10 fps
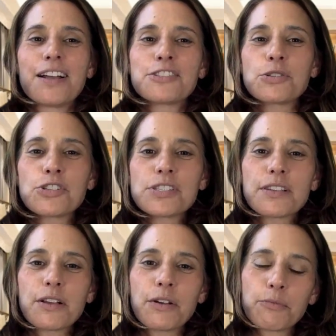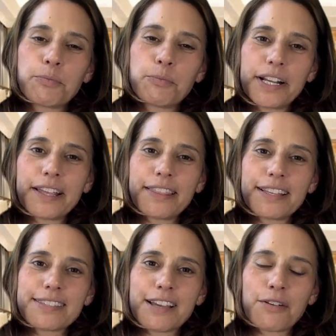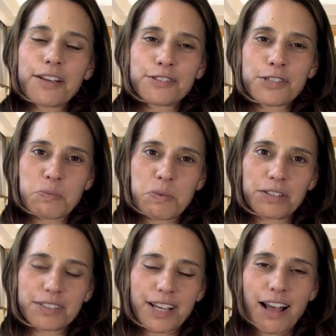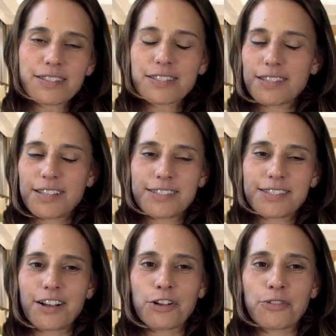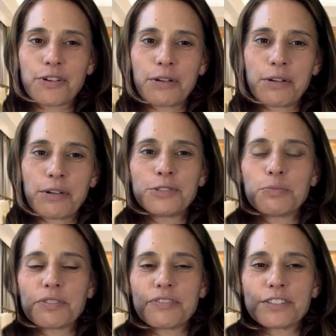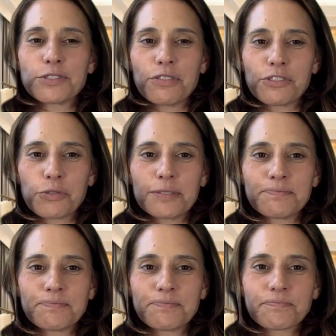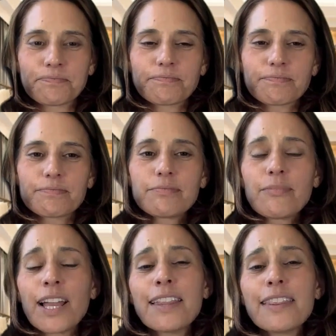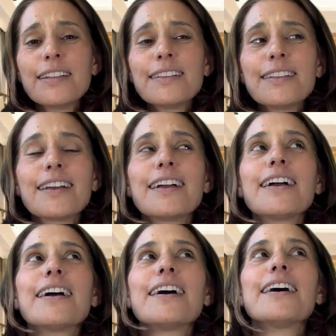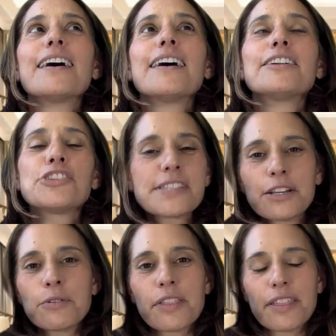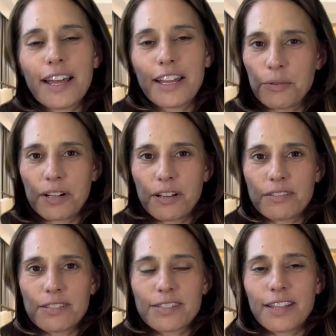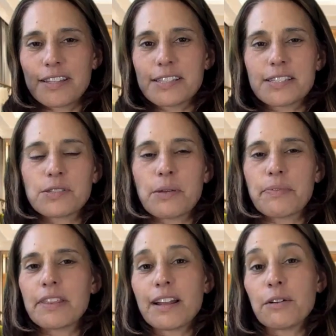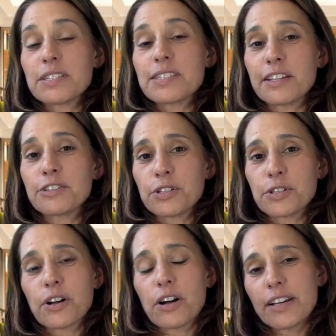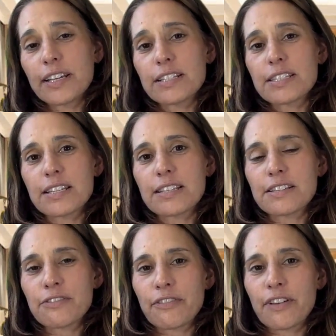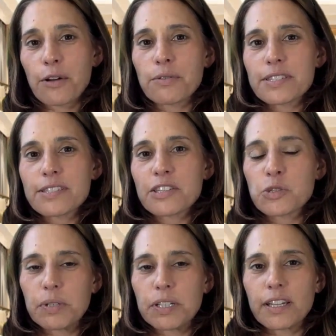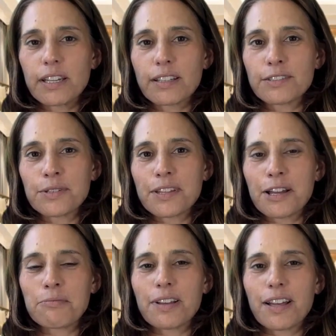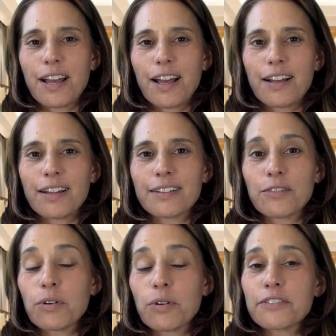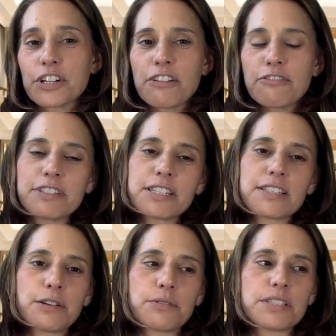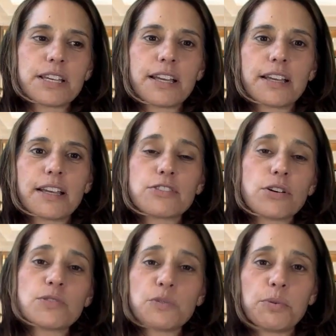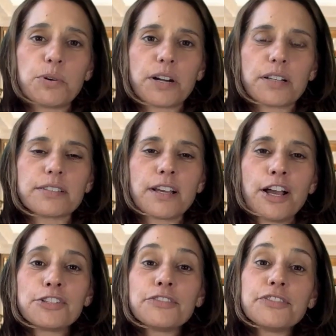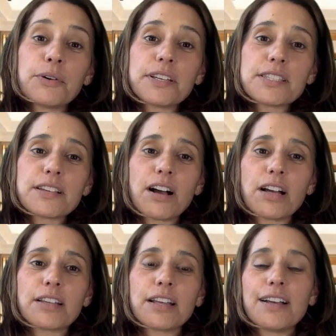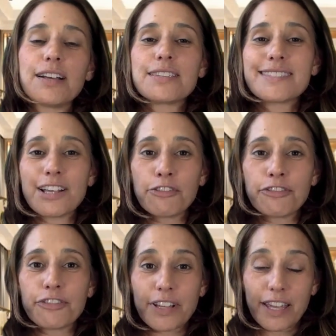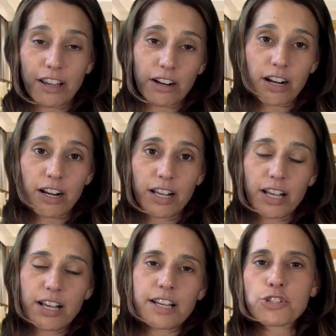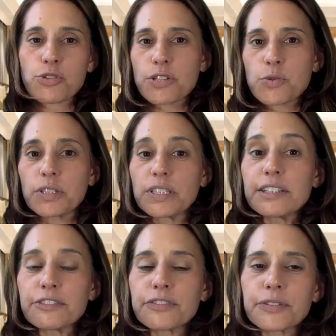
So just breaking things down into smaller tasks is a great way to prevent overwhelm. And then just like with anyone else, and this is something that I would say to your audiences if I was speaking to them at one of your conferences, I would say it's also important to focus on self care and stress relief.